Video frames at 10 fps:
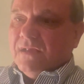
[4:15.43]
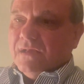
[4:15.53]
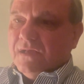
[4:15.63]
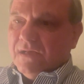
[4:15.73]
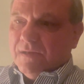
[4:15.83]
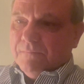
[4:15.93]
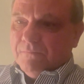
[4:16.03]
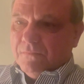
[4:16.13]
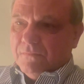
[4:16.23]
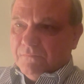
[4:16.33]

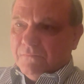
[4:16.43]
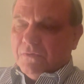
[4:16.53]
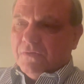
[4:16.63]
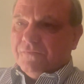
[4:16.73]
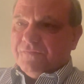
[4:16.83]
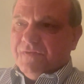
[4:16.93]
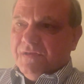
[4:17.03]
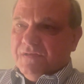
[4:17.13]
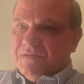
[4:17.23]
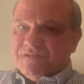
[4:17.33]
of
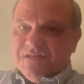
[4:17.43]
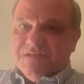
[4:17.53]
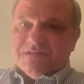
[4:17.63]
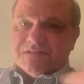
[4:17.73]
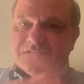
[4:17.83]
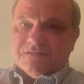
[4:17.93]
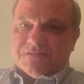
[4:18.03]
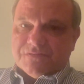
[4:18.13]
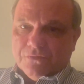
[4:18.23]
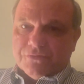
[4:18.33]
the deceased
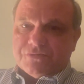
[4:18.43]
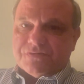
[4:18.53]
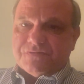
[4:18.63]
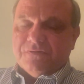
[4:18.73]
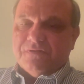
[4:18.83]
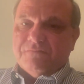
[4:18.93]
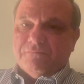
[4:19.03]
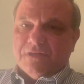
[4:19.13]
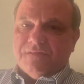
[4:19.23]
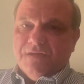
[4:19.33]
soldiers on
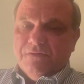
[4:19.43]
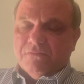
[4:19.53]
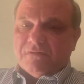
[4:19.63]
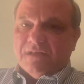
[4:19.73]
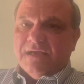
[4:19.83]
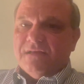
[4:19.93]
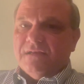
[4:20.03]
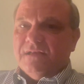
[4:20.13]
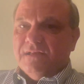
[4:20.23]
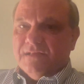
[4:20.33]
what they look like
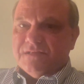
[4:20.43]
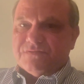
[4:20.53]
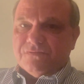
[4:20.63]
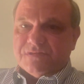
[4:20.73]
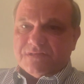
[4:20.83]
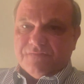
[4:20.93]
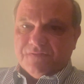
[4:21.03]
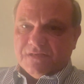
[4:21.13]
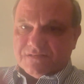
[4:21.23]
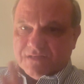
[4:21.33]
and that sort of stuff.
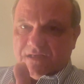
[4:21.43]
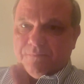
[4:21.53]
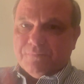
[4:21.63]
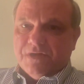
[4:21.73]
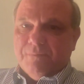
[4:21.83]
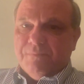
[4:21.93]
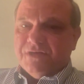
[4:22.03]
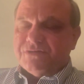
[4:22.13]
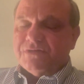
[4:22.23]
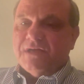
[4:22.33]
It is not a pretty
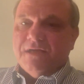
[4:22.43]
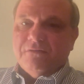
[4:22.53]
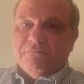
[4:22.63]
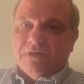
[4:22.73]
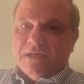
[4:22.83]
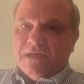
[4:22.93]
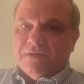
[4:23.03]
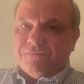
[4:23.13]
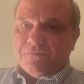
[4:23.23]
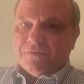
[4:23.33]
picture, and I don't want to
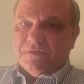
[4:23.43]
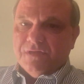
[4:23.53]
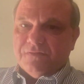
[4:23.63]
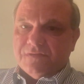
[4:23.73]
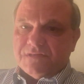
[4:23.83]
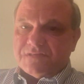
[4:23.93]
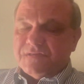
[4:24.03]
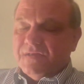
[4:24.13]
get further into this.